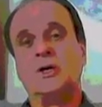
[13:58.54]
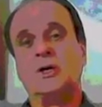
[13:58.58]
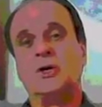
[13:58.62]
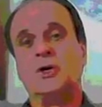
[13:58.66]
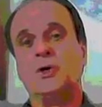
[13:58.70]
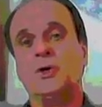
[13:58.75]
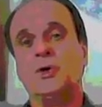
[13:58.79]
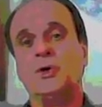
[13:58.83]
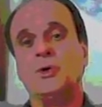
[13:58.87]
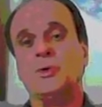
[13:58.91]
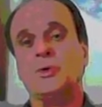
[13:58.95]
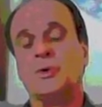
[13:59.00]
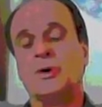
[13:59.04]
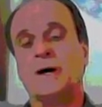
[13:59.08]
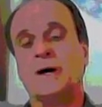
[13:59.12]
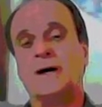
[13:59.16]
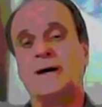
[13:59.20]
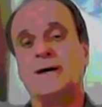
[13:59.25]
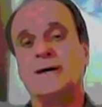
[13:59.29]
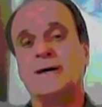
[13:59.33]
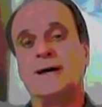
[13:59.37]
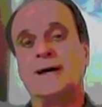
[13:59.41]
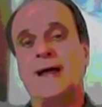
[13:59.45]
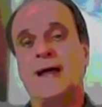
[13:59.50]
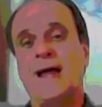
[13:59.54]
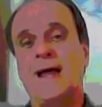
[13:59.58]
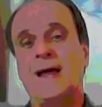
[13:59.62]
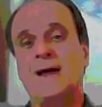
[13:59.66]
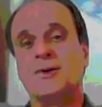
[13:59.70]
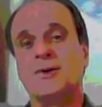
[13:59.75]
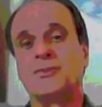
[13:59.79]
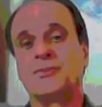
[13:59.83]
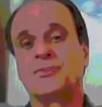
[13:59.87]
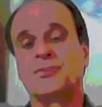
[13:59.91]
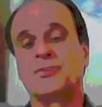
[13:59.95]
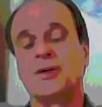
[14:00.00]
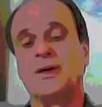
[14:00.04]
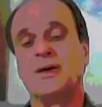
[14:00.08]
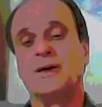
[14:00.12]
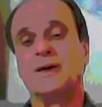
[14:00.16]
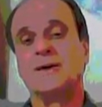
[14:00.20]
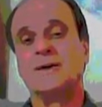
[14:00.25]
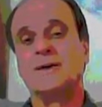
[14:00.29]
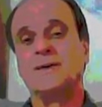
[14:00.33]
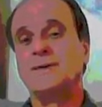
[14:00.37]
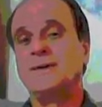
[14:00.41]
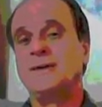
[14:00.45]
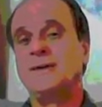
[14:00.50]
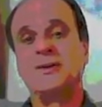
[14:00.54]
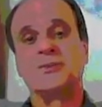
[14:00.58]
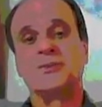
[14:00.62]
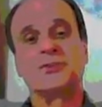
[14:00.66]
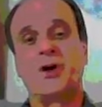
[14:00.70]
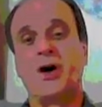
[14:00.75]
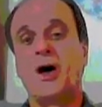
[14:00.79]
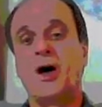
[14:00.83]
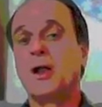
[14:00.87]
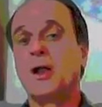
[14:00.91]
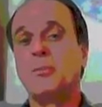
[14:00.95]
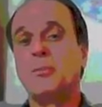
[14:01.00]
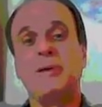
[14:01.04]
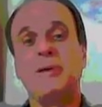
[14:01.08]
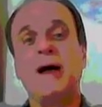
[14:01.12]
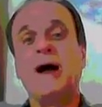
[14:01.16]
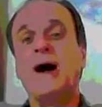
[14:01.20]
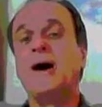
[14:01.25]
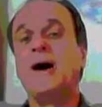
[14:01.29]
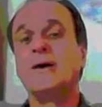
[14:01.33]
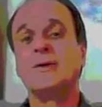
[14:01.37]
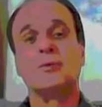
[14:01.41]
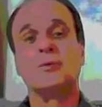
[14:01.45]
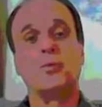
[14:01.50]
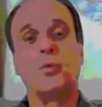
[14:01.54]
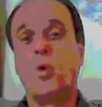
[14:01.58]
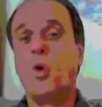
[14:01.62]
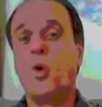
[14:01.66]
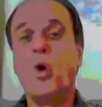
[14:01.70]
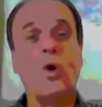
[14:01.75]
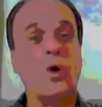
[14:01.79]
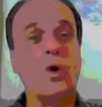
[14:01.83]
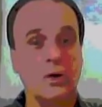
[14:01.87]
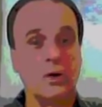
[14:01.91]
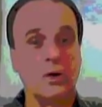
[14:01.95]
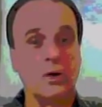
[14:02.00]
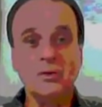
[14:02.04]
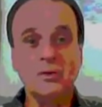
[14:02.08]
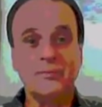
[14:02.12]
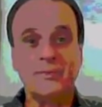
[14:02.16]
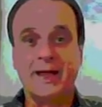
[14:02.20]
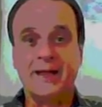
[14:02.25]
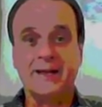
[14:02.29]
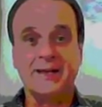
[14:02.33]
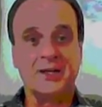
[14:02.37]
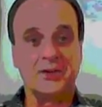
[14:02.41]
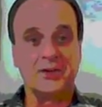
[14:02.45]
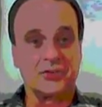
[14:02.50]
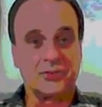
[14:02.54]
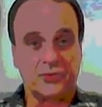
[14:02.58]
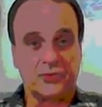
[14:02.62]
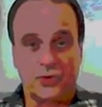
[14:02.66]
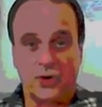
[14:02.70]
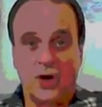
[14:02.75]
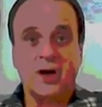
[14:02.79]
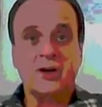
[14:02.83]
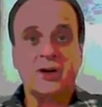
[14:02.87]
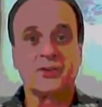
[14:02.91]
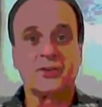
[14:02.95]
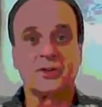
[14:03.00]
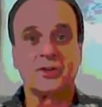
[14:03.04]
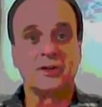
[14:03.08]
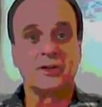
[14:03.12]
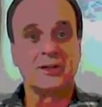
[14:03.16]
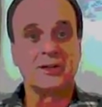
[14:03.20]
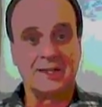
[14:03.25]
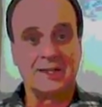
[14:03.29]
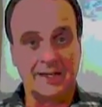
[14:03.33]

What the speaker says: who is all about war and destruction,